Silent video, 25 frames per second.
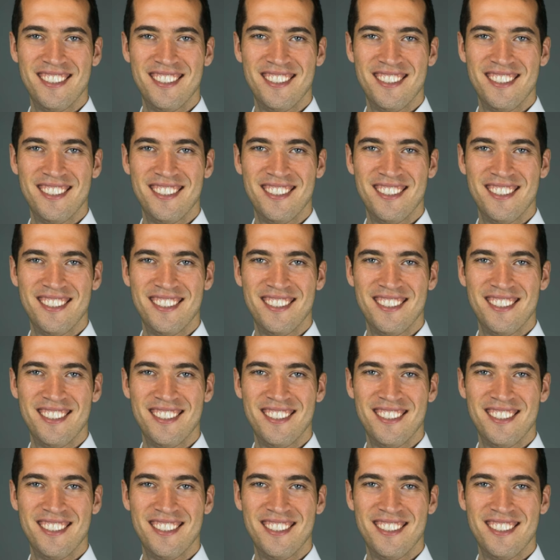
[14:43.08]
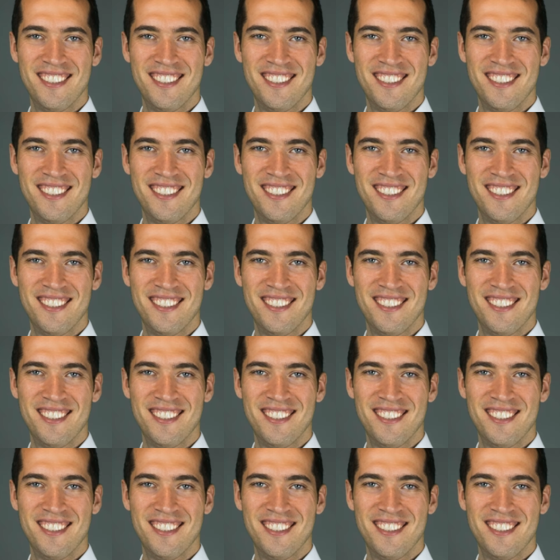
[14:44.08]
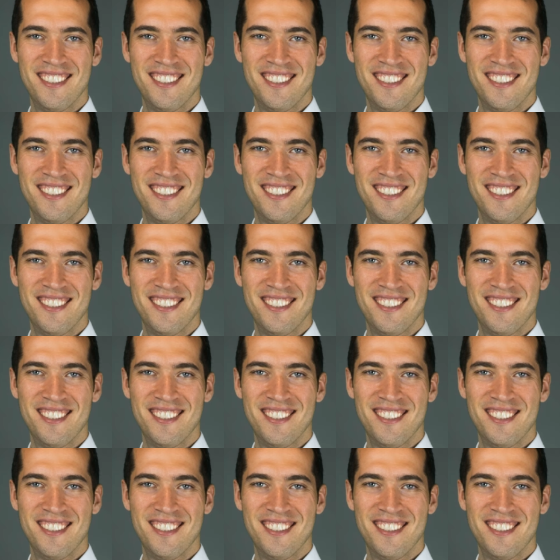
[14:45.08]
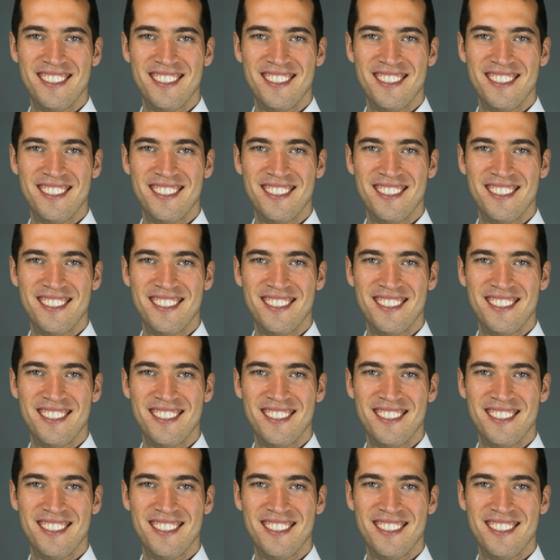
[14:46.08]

The face doesn't move, so there is nothing to read.